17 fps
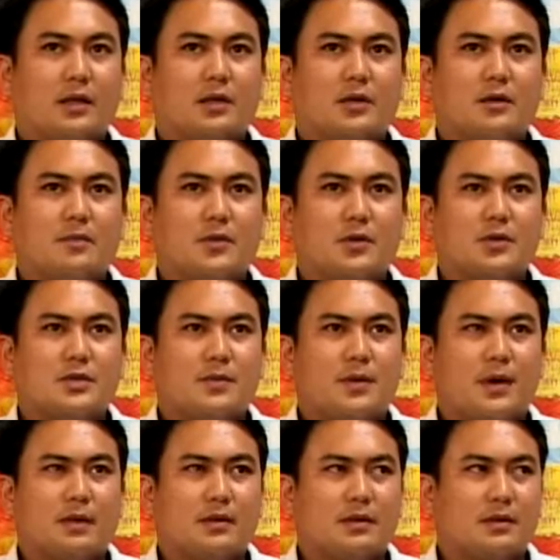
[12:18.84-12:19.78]
it composes
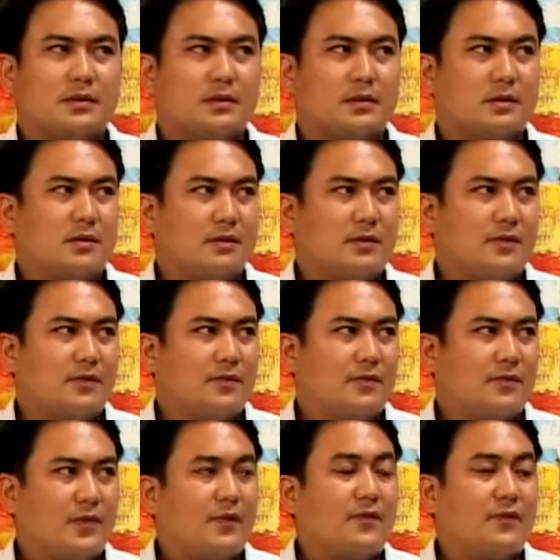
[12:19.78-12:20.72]
about
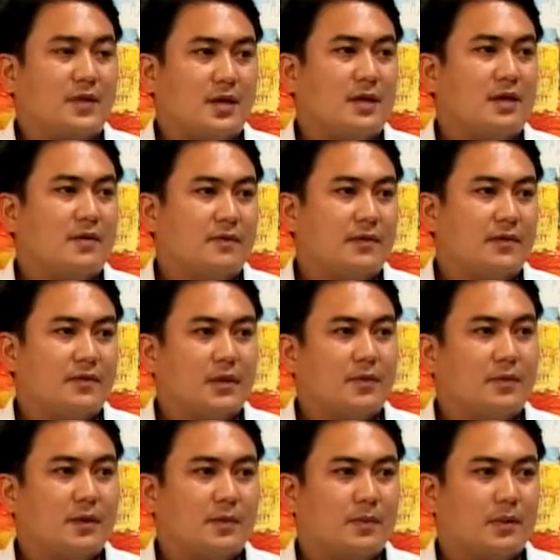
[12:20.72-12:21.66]
50, 50
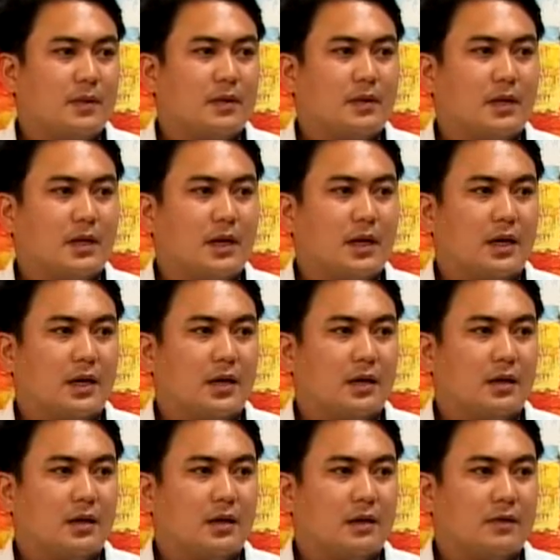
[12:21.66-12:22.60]
people. Full
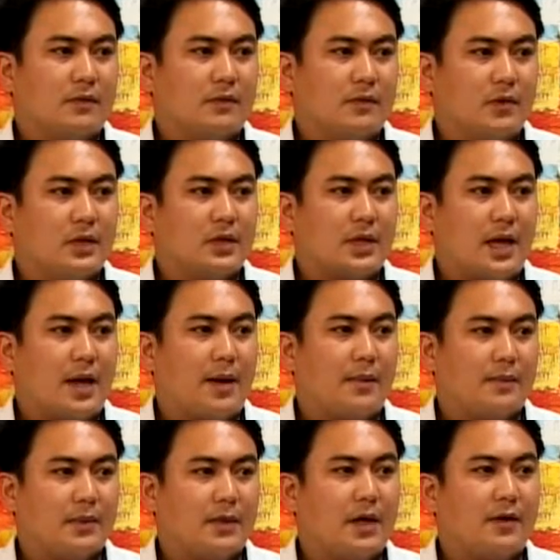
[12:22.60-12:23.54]
time. This full is a
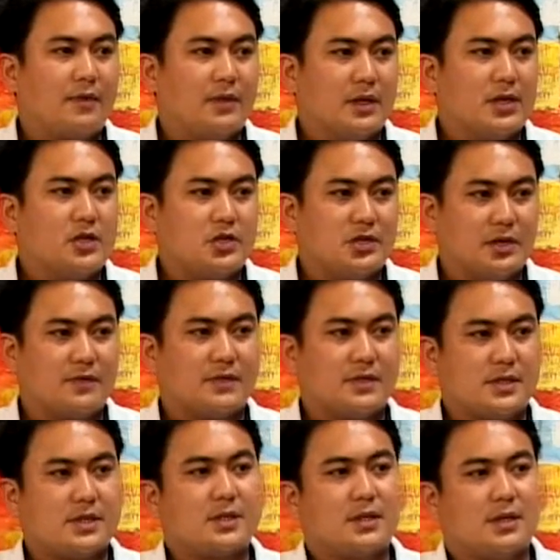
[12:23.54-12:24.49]
full time. Three shifts.